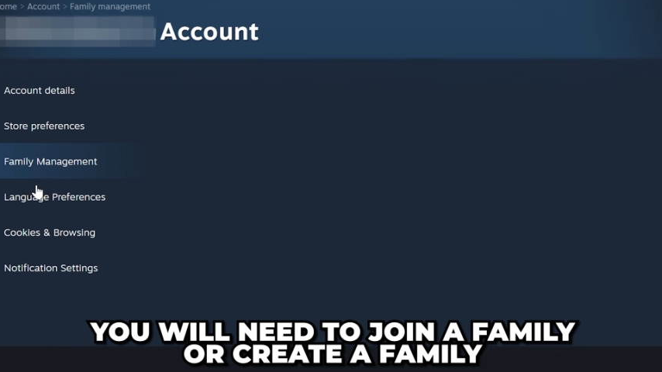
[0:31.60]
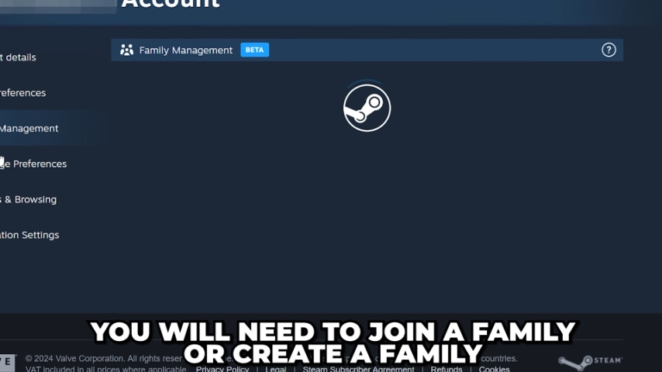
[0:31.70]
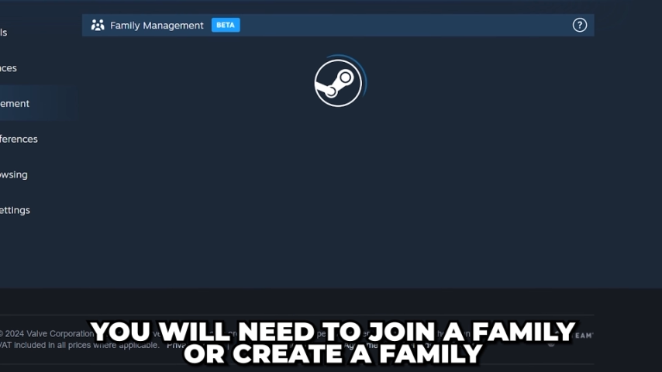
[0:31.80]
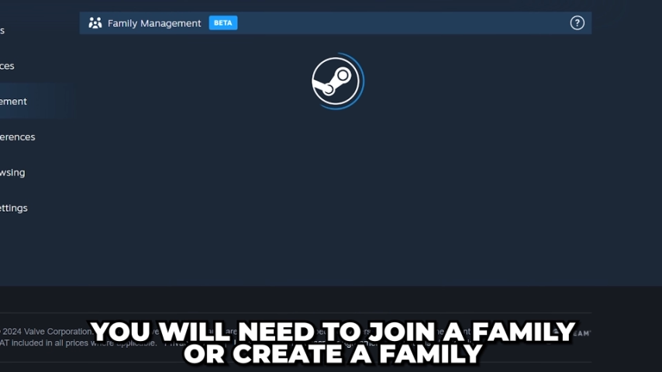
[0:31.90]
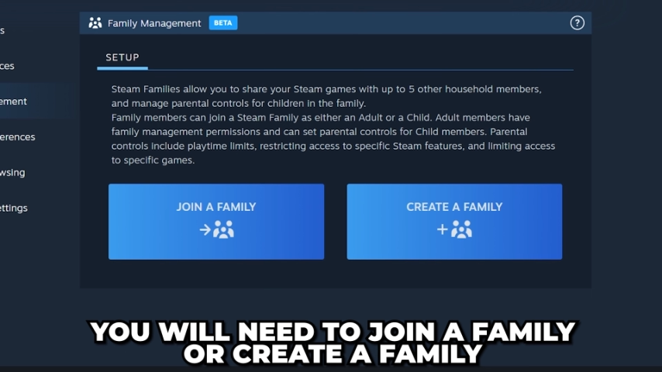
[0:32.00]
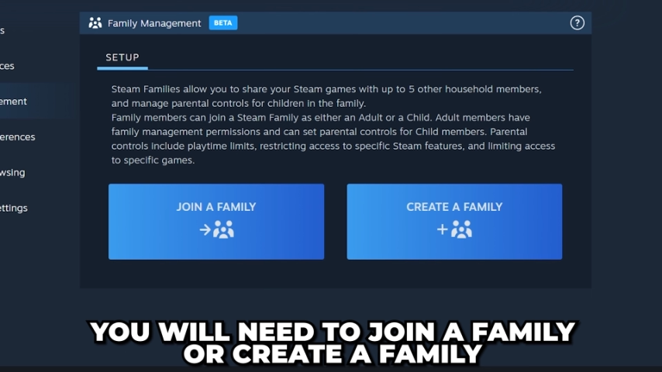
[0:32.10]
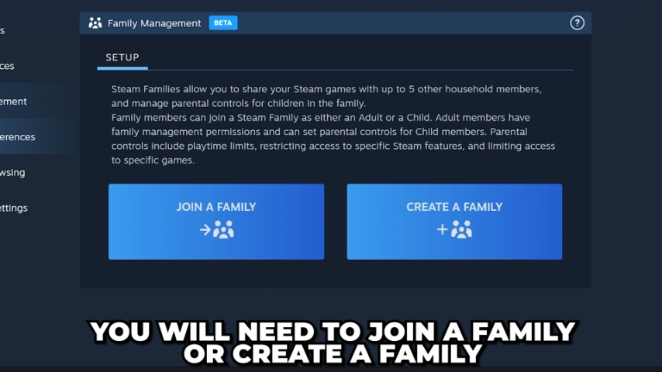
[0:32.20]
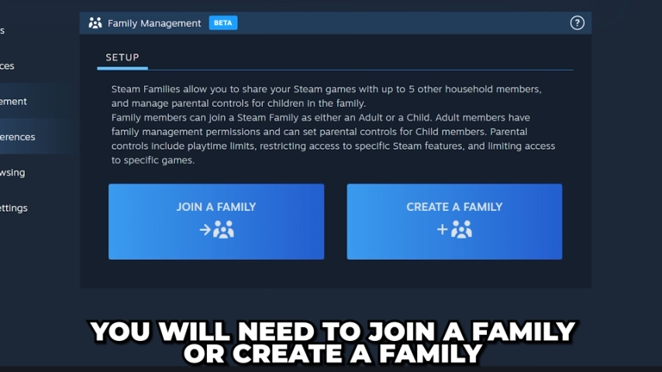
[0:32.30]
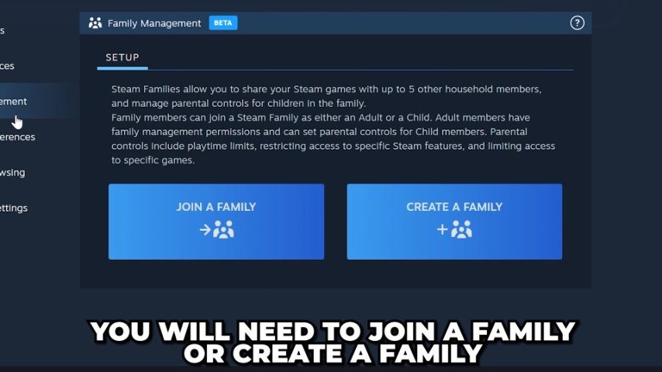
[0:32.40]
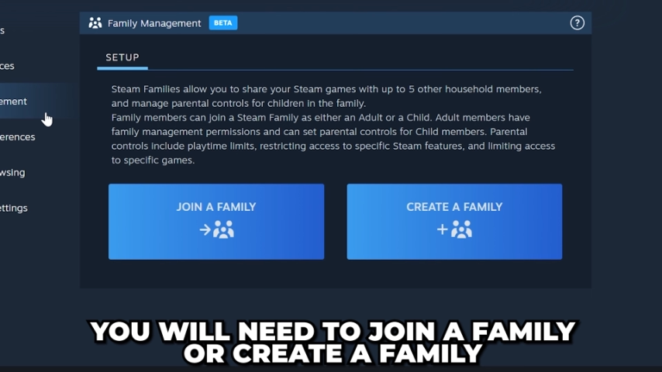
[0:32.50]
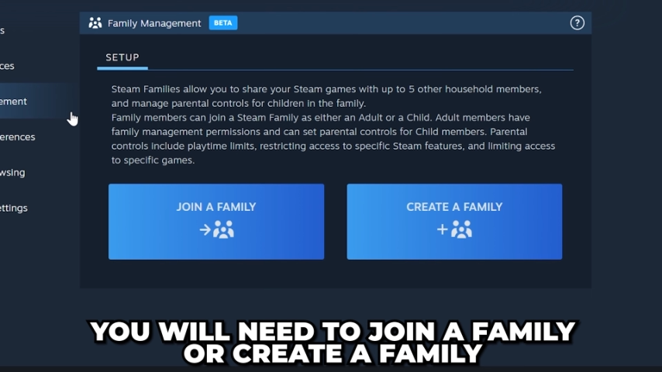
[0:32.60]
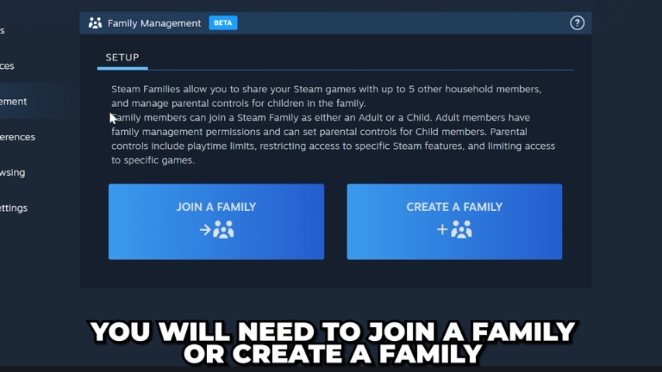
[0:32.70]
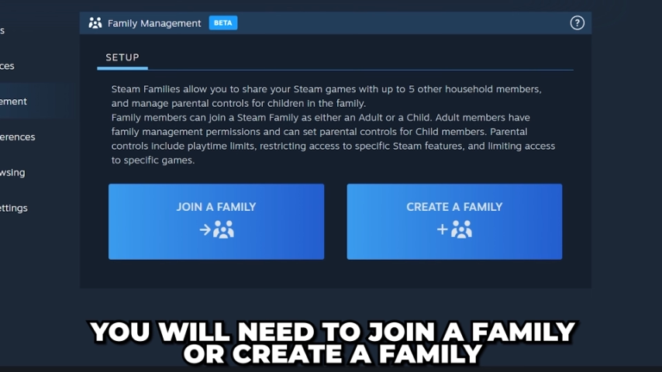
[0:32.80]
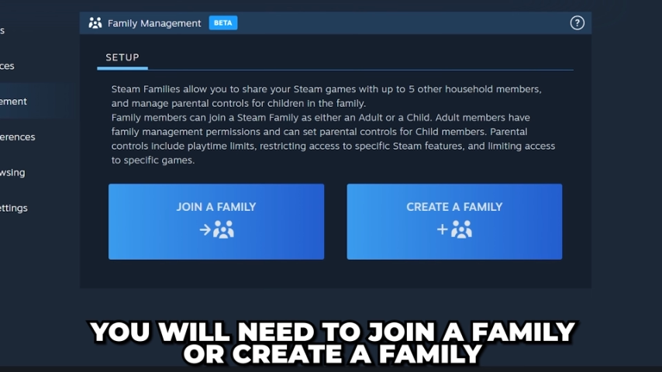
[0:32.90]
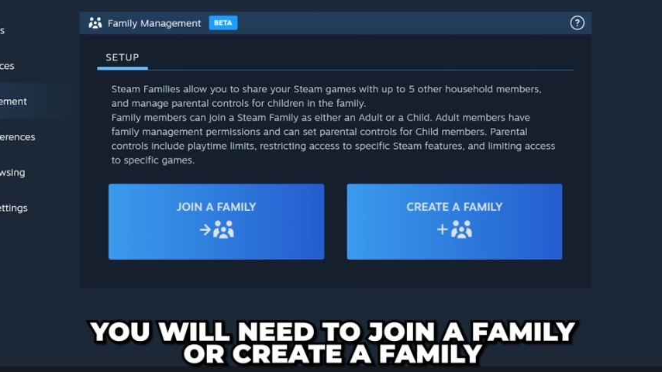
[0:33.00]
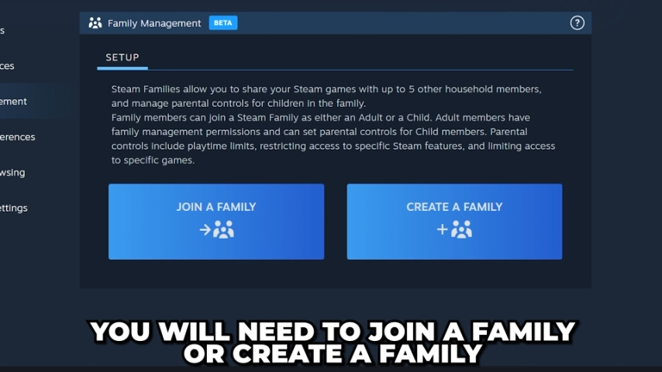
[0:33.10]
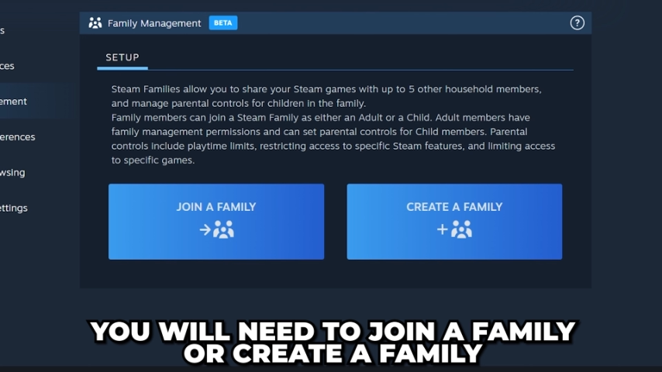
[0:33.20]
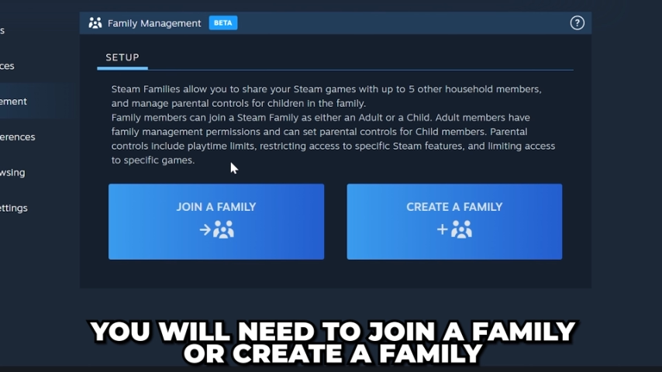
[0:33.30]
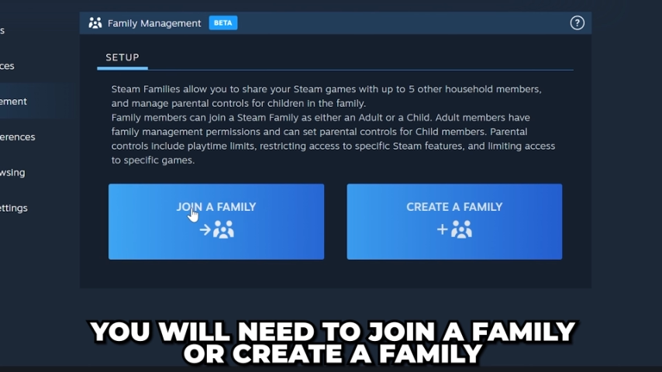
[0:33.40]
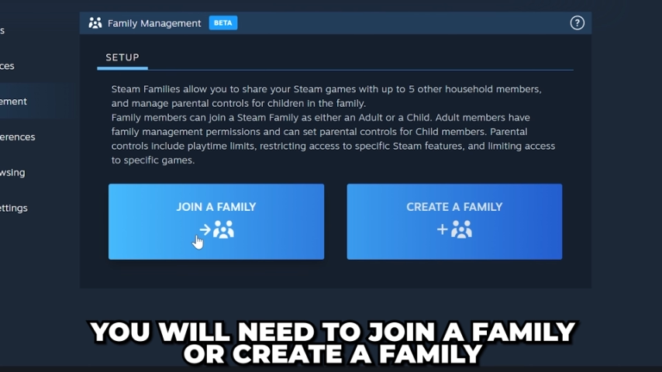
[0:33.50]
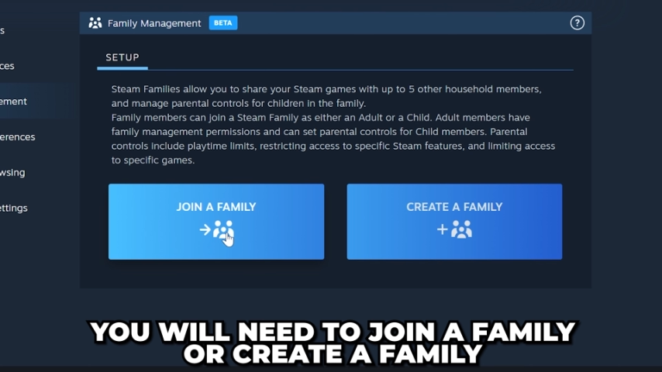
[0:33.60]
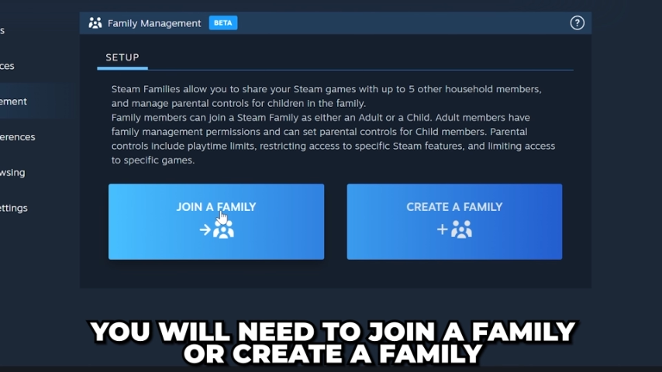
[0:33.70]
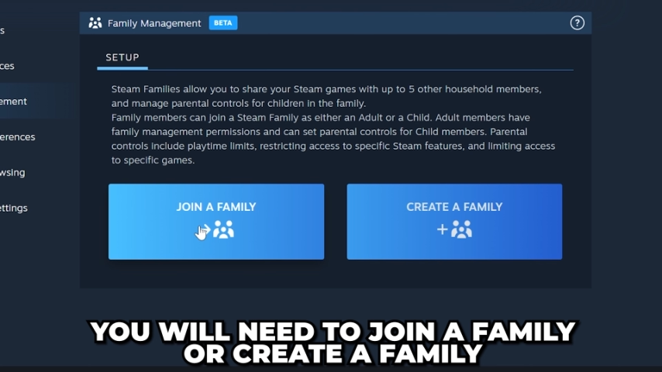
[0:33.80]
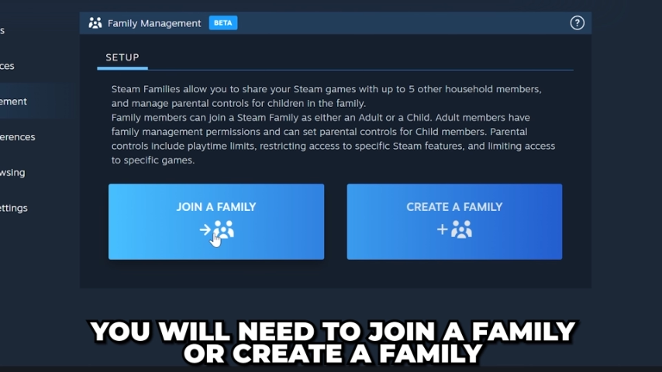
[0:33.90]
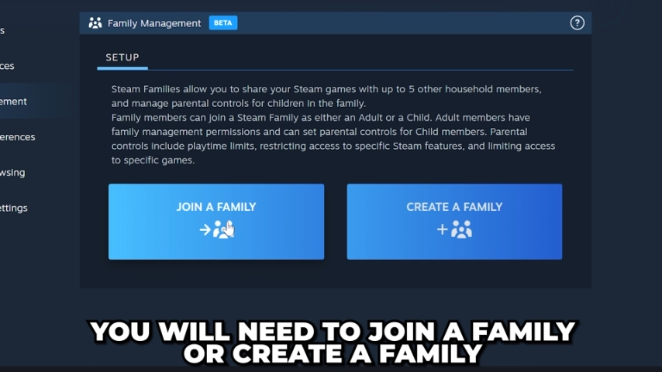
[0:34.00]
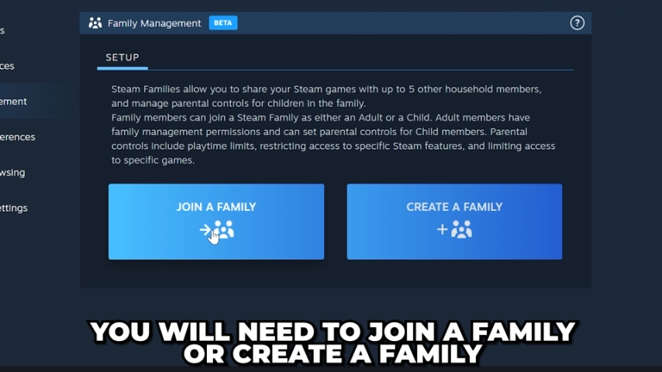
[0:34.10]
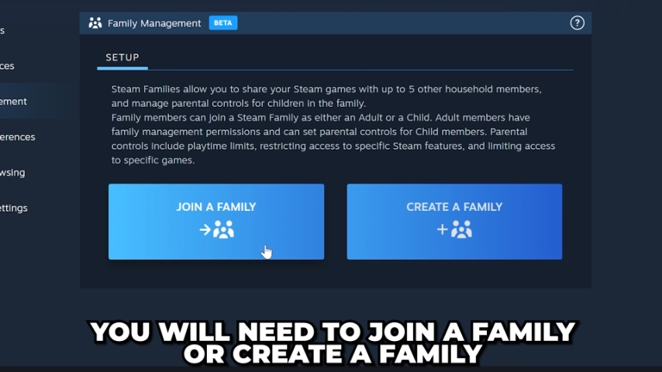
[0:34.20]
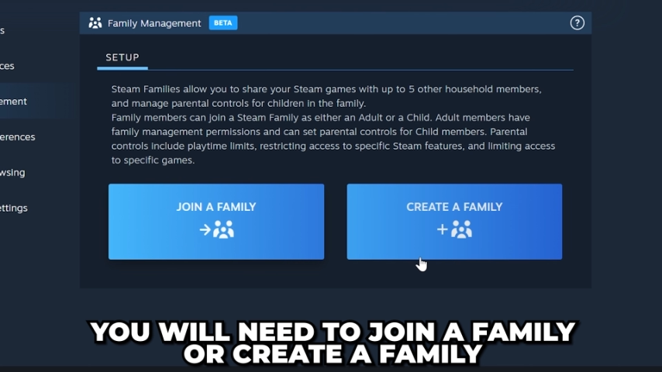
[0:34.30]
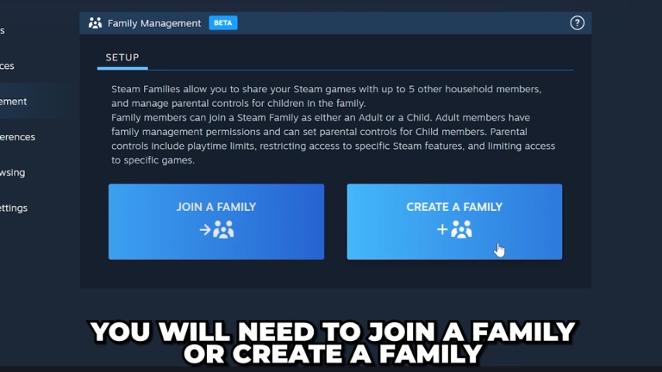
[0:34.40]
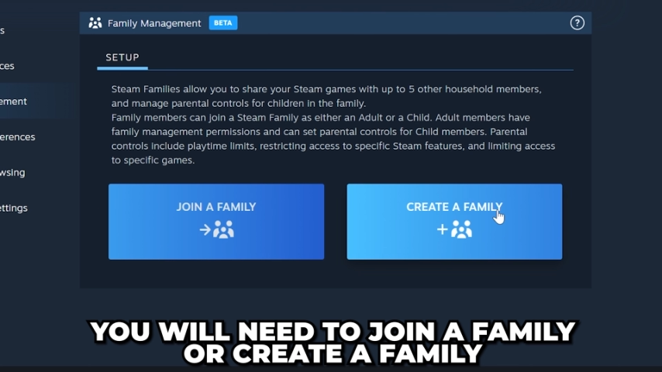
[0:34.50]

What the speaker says: (no speaker visible)